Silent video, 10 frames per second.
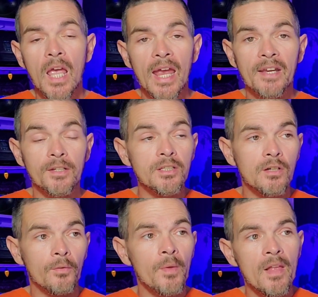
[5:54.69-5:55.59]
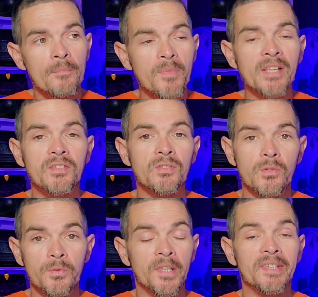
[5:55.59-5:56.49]
And, that's
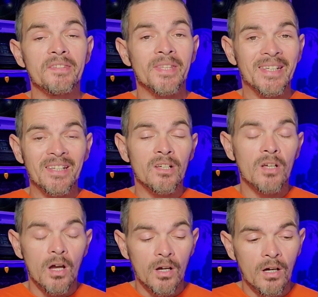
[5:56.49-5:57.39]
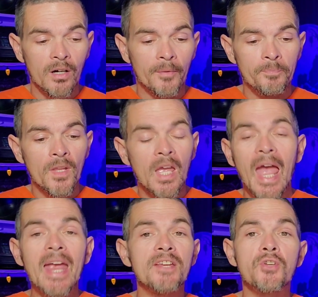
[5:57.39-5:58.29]
the
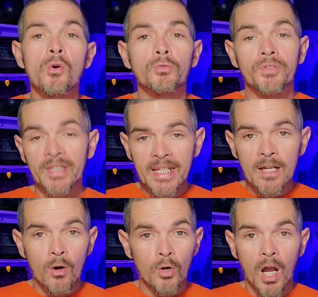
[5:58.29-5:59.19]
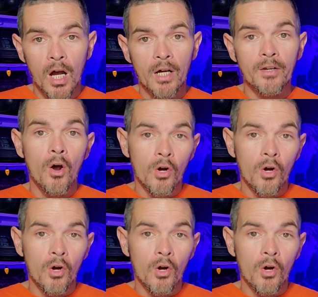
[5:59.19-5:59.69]
age-old neocon